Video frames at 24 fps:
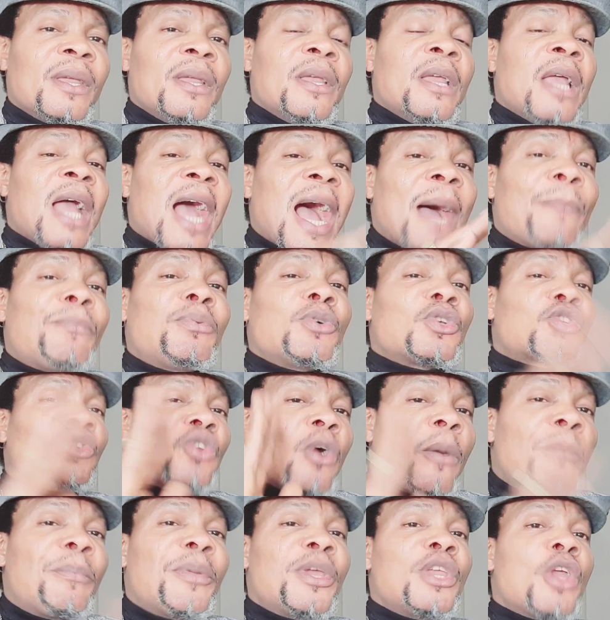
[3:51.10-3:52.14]
happens
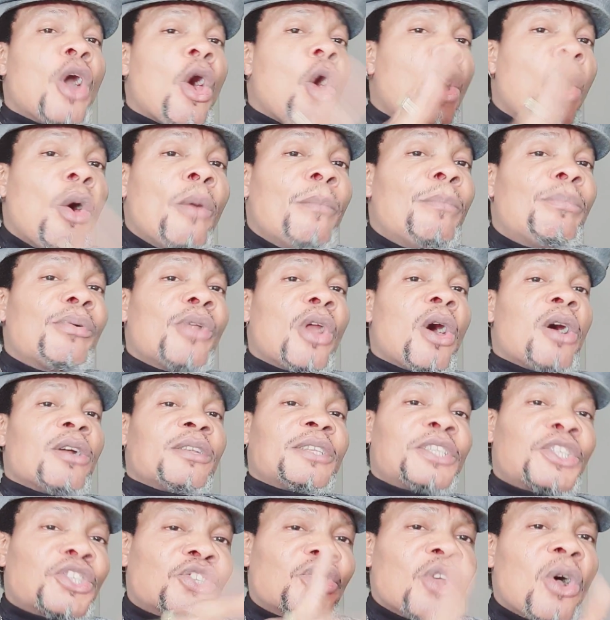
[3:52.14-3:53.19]
to be your own
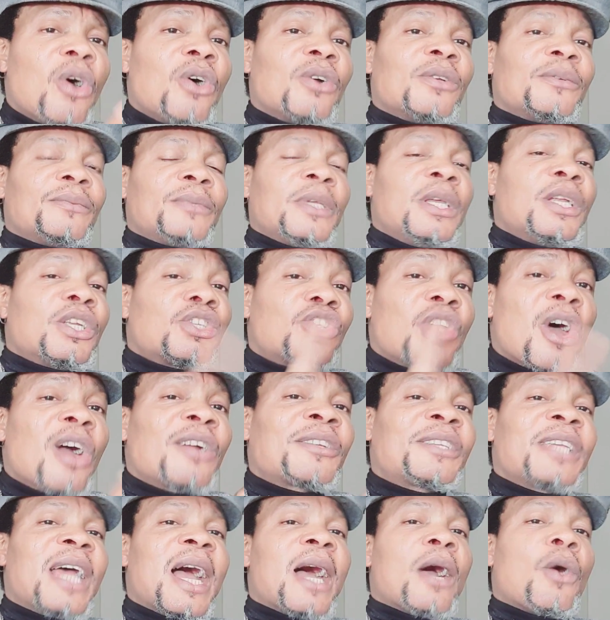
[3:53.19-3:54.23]
blood, son,
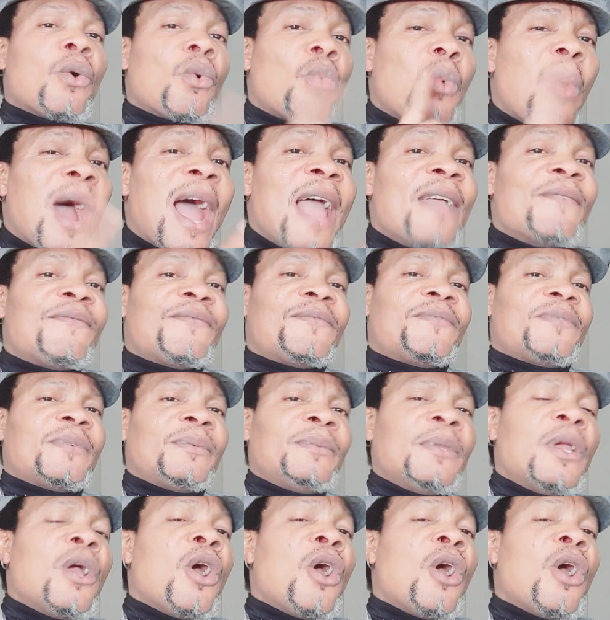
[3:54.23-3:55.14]
daughter, wife,